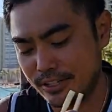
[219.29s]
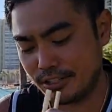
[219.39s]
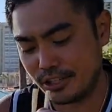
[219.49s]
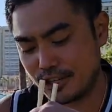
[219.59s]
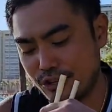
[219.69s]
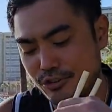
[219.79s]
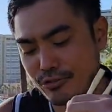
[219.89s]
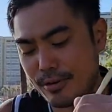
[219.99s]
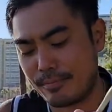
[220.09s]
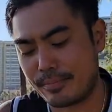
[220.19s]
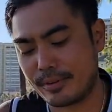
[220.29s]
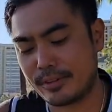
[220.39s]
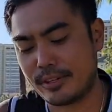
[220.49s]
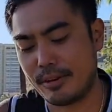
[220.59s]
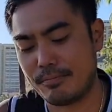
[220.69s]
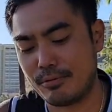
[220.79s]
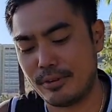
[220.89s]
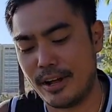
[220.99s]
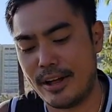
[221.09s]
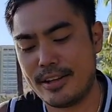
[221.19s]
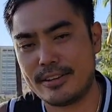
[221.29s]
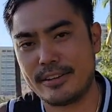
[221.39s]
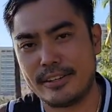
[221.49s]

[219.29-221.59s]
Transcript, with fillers: is the shrimp tempura.